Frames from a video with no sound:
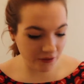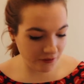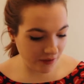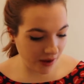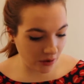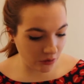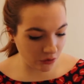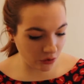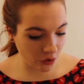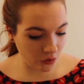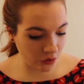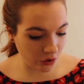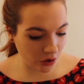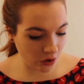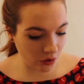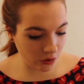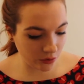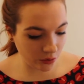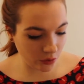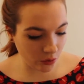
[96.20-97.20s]
I found on the
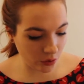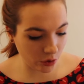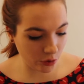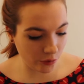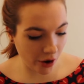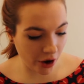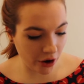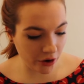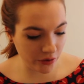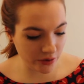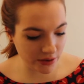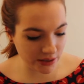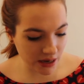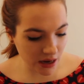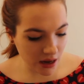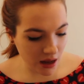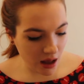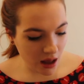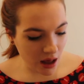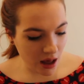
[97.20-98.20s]
Goldhawk Road.
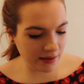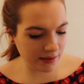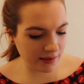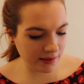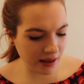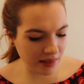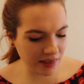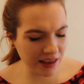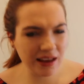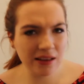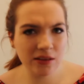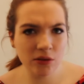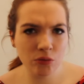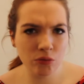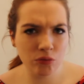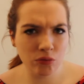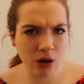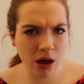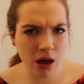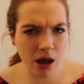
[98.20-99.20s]
I think it's
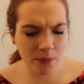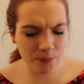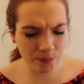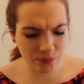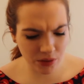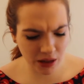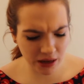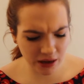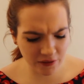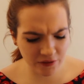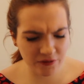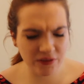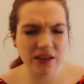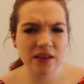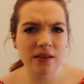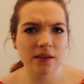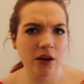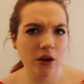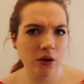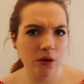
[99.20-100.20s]
like a
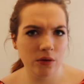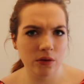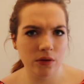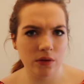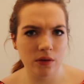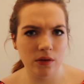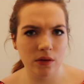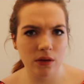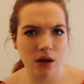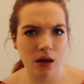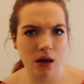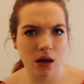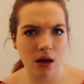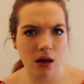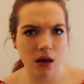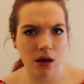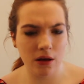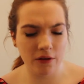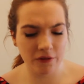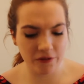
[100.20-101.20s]
viscose
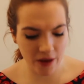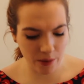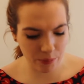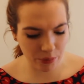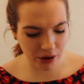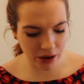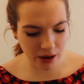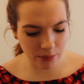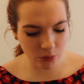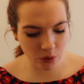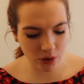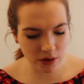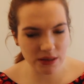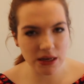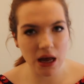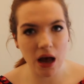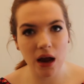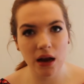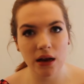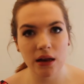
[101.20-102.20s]
fabric. I'm not
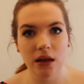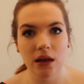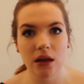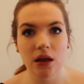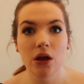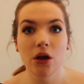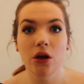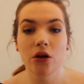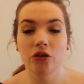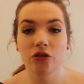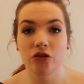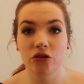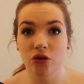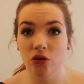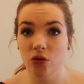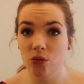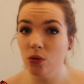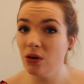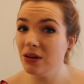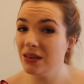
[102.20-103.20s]
entirely
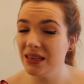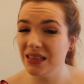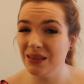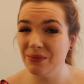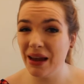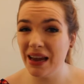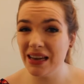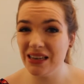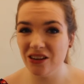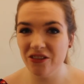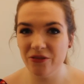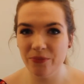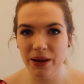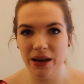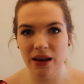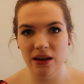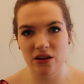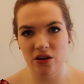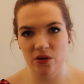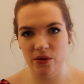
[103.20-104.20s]
sure what it's made of,
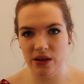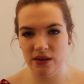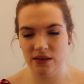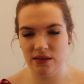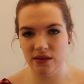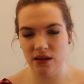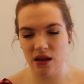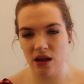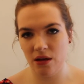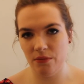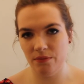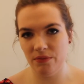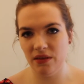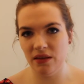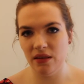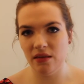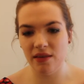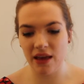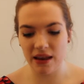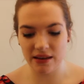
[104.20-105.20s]
but I know it's
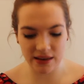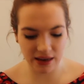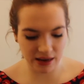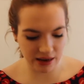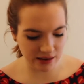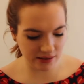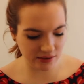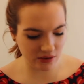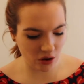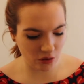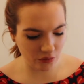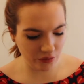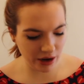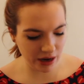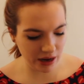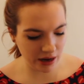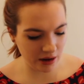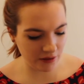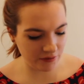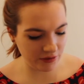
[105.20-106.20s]
synthetic, and it's got a
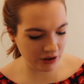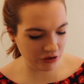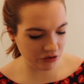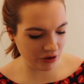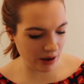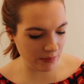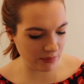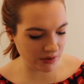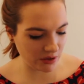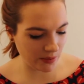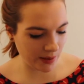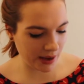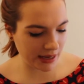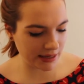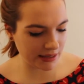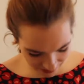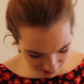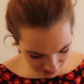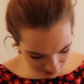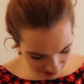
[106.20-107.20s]
really lovely drape to it.
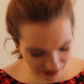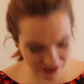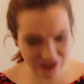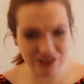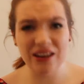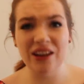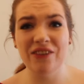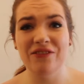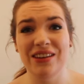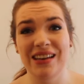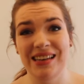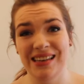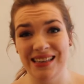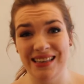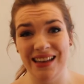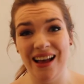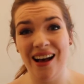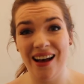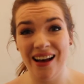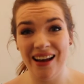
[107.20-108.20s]
It's just such a lovely
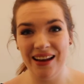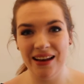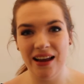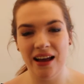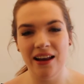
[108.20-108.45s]
design.